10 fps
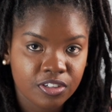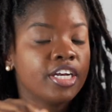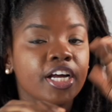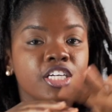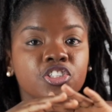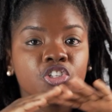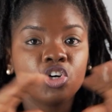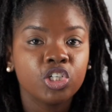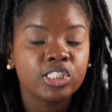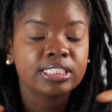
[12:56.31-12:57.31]
There's
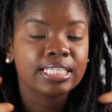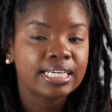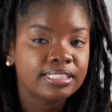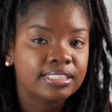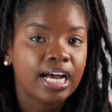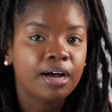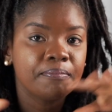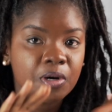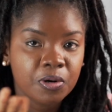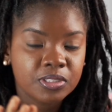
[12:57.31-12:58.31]
no set
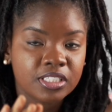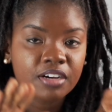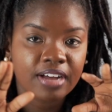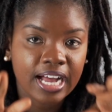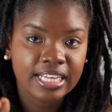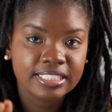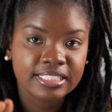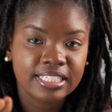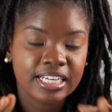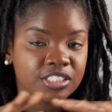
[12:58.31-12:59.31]
amount of ads
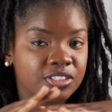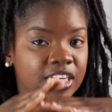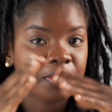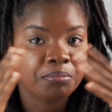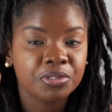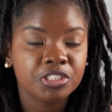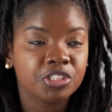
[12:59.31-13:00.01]
that you can put.